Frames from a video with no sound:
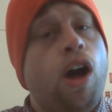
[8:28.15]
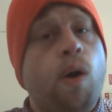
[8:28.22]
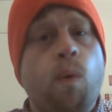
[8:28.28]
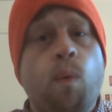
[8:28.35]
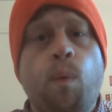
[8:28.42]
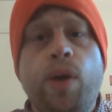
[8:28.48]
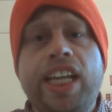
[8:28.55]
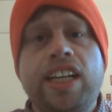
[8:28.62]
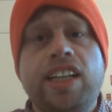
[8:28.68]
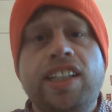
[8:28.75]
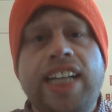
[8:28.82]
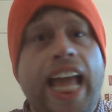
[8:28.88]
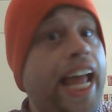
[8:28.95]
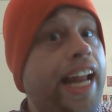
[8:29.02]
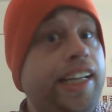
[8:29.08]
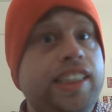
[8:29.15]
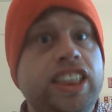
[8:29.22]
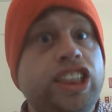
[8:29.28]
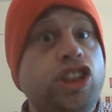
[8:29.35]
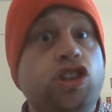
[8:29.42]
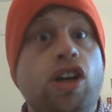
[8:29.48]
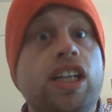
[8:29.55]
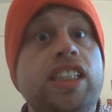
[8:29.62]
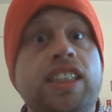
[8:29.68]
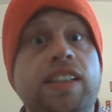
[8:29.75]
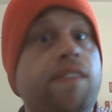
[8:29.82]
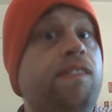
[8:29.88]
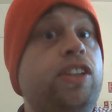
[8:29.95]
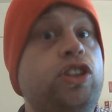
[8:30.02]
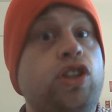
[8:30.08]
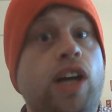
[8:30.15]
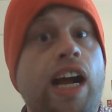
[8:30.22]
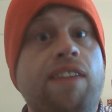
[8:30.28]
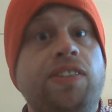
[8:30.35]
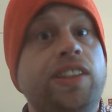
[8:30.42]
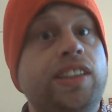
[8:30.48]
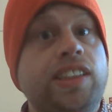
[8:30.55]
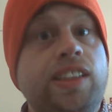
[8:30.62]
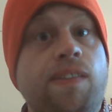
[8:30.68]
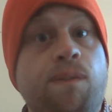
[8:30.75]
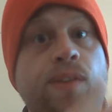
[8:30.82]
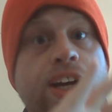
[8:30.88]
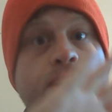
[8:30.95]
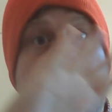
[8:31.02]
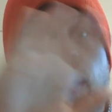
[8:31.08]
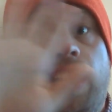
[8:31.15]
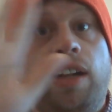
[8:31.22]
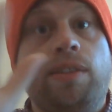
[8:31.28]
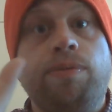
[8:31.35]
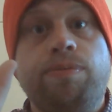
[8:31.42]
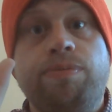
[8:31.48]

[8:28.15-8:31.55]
weird and destructive travels. Farewell.